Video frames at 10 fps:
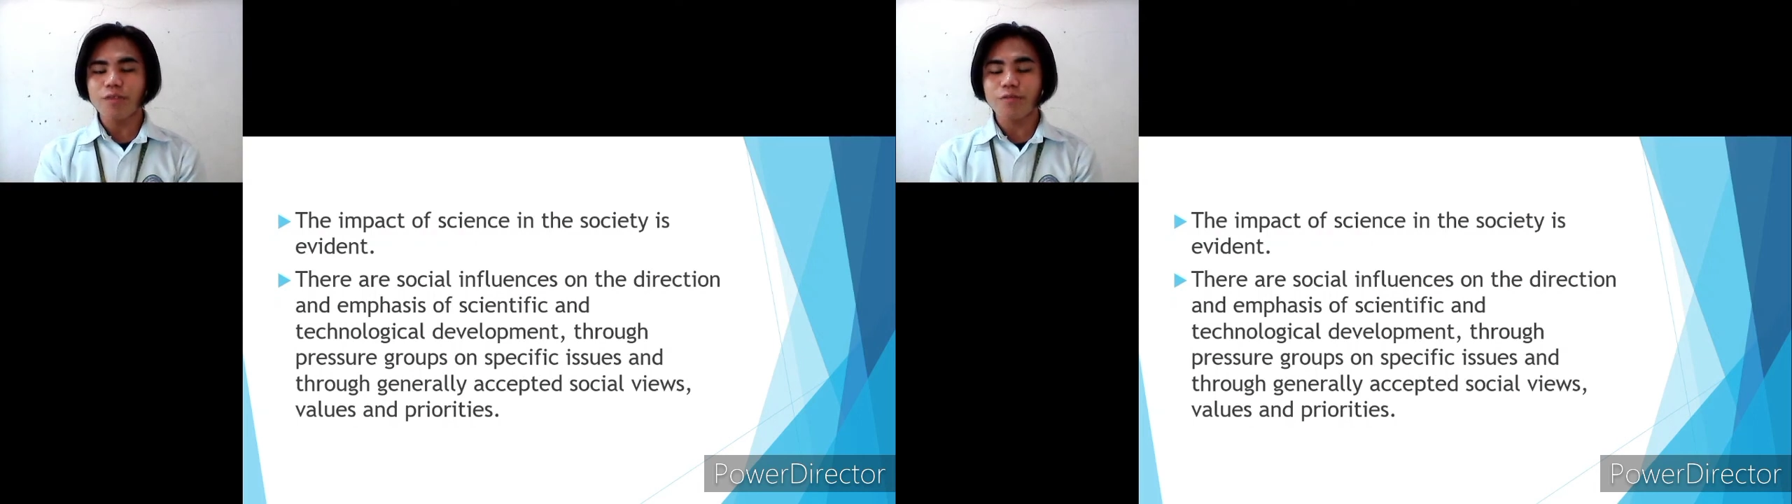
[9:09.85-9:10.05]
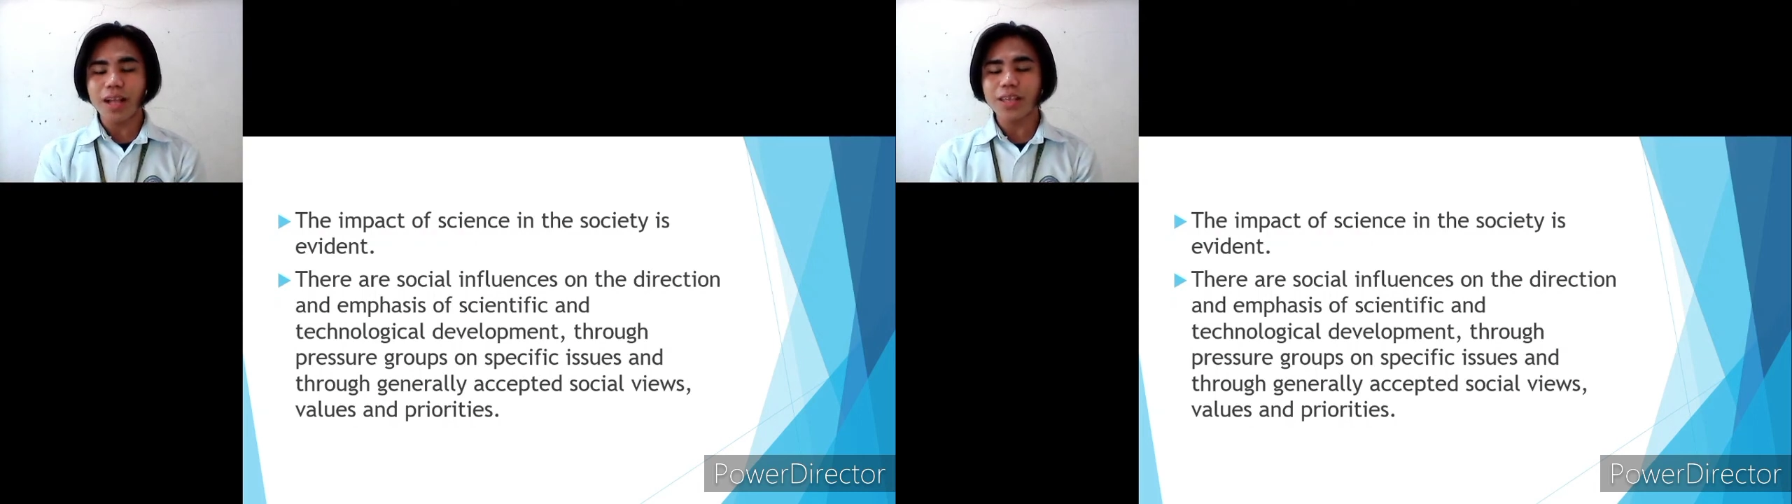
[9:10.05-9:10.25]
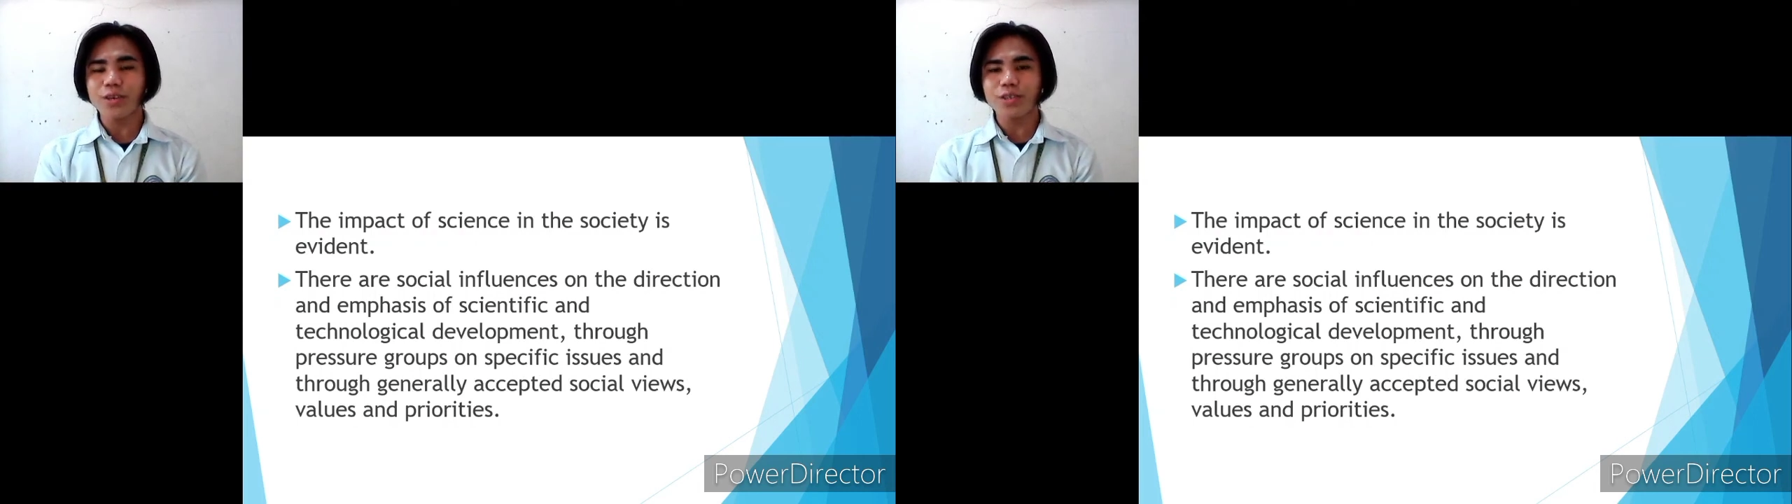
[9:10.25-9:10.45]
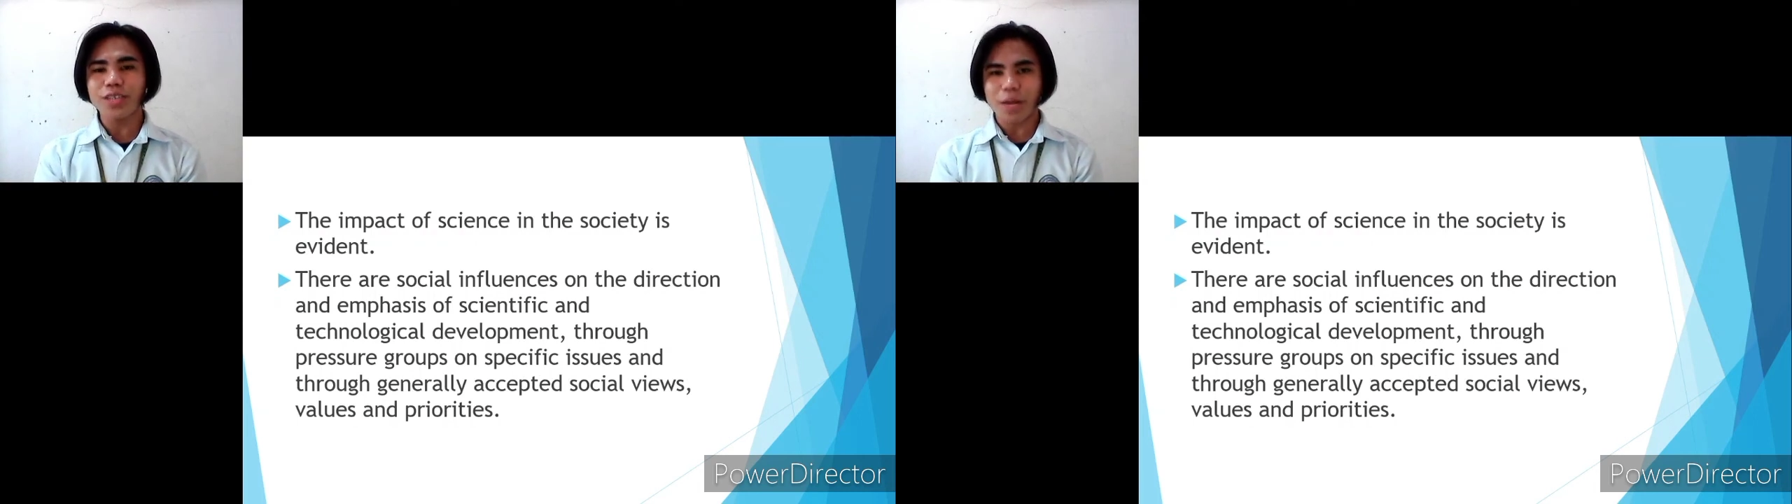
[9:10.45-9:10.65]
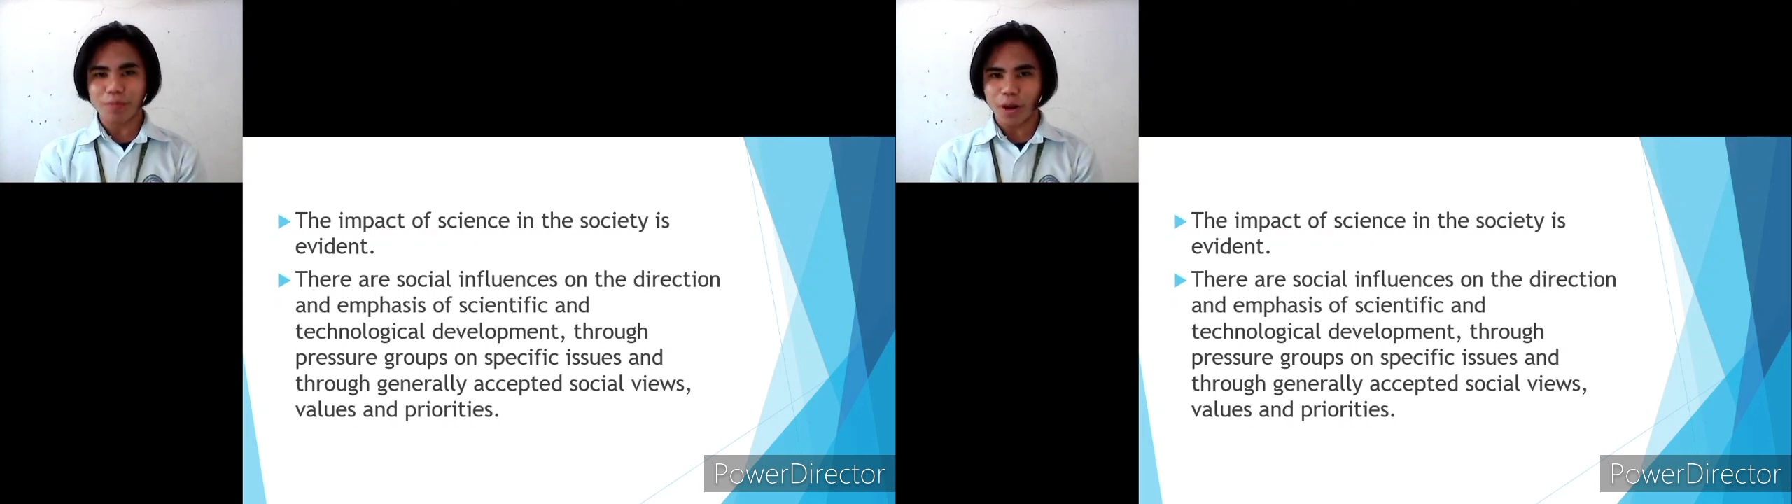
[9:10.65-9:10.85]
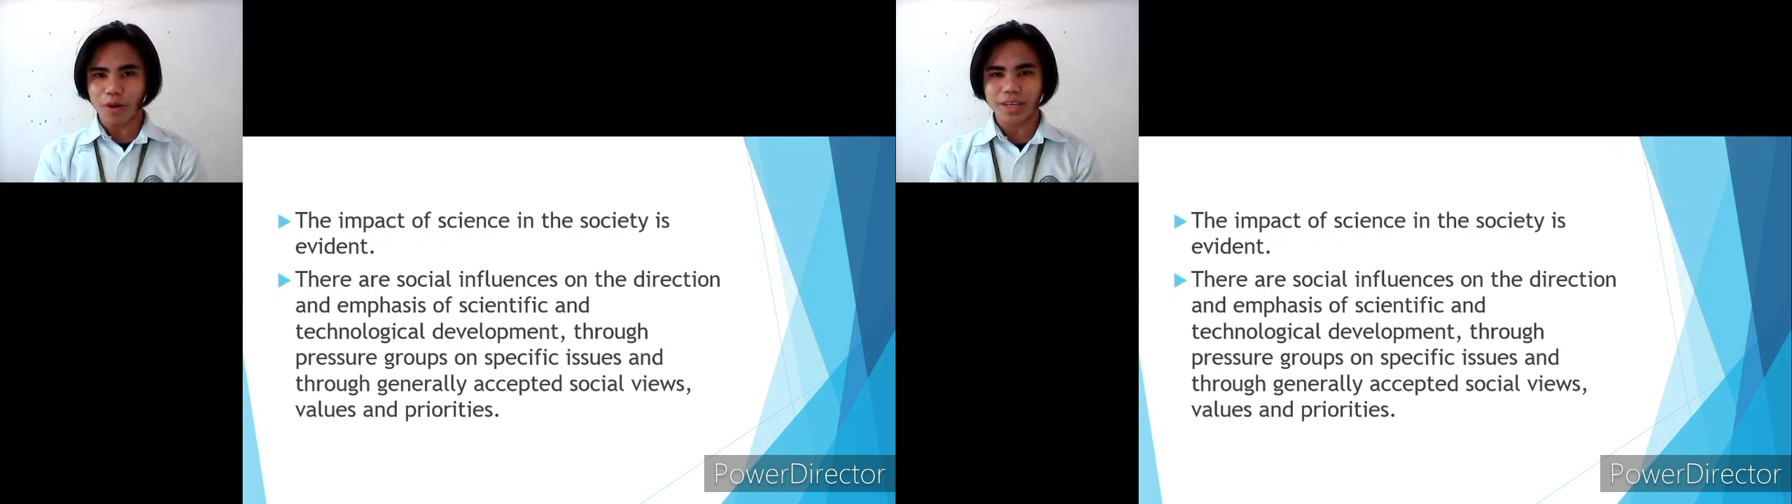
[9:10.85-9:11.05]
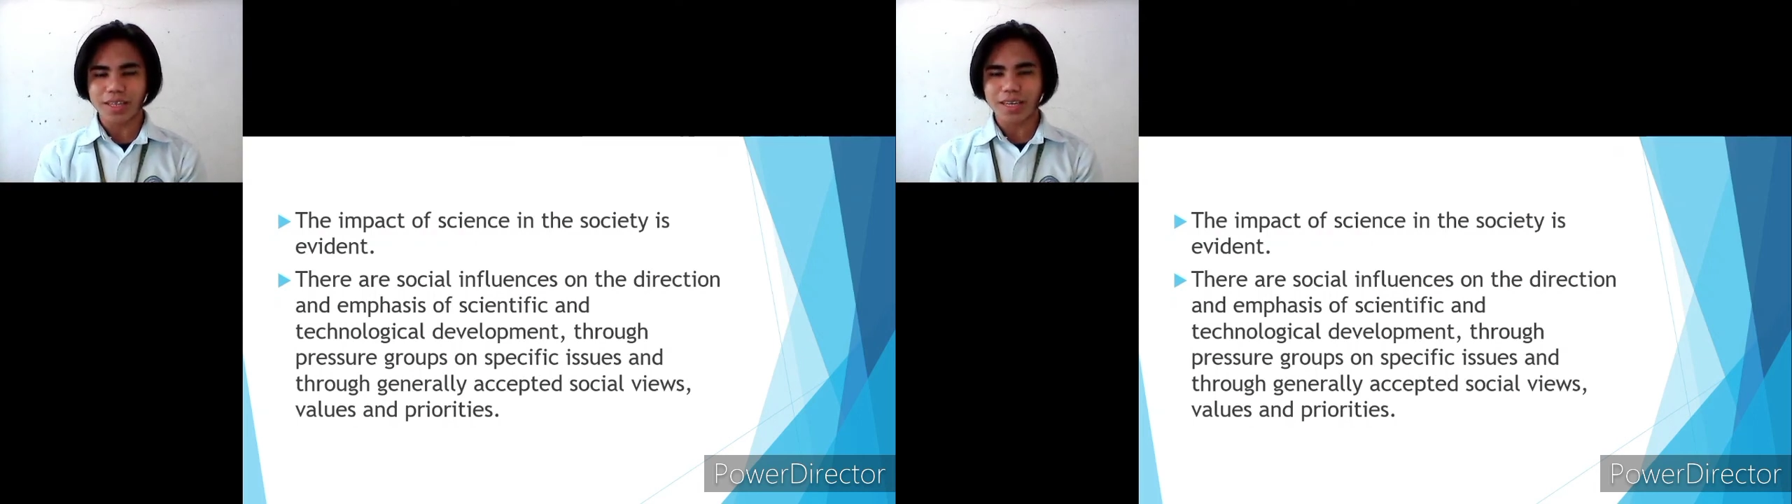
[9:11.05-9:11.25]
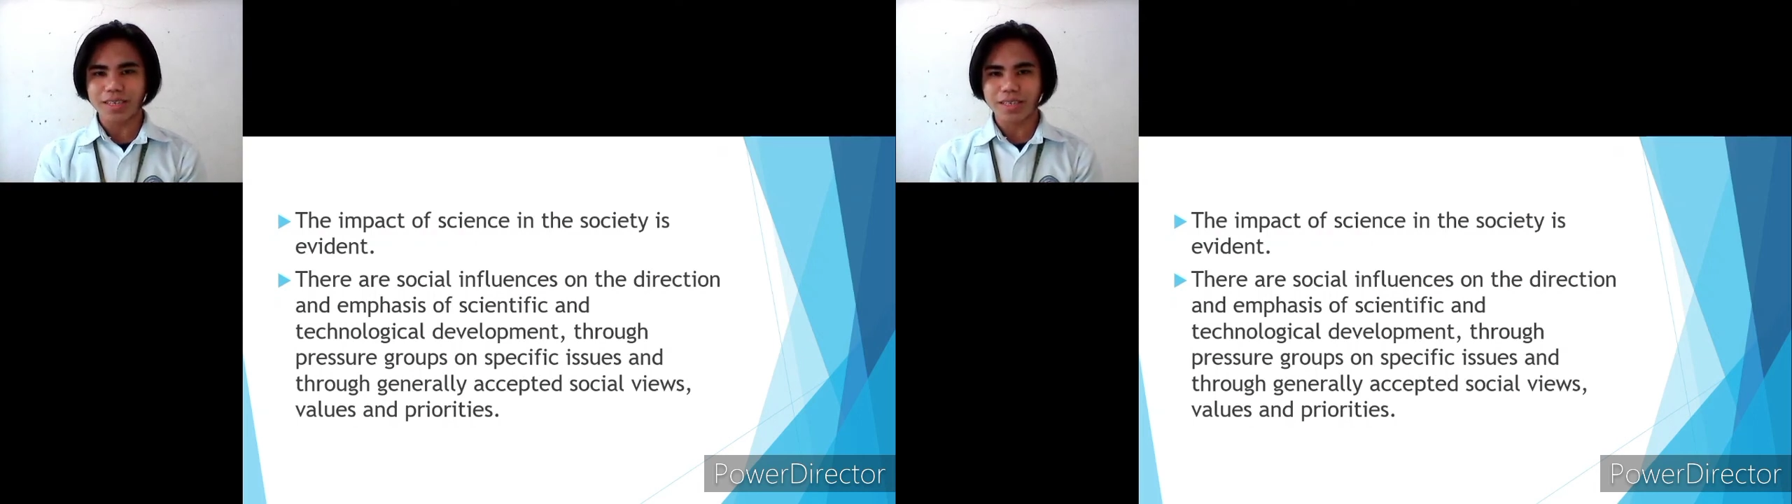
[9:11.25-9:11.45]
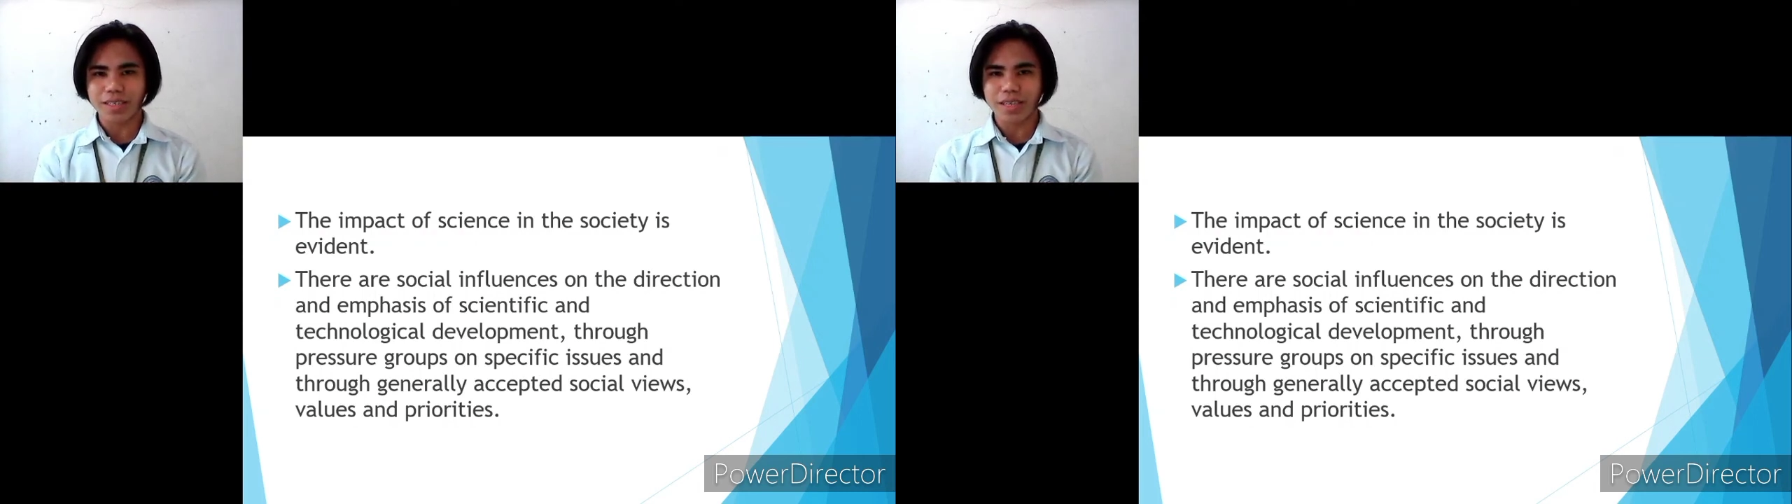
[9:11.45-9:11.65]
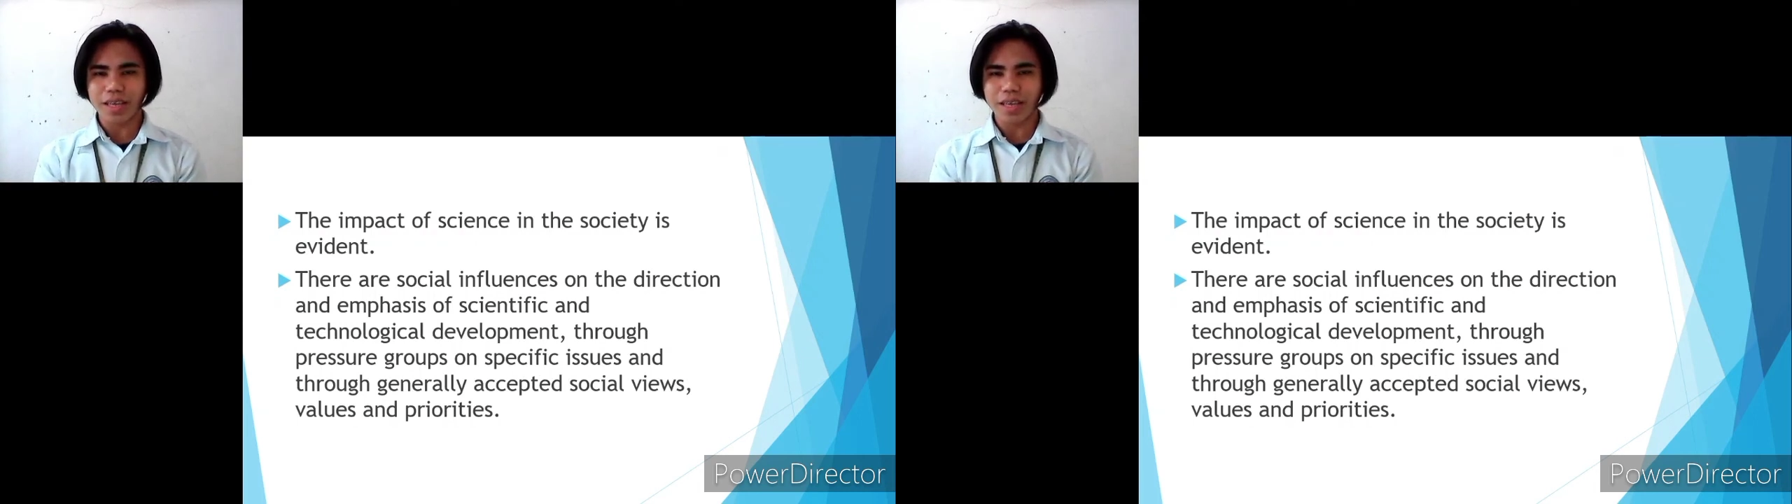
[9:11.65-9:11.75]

values, and priorities.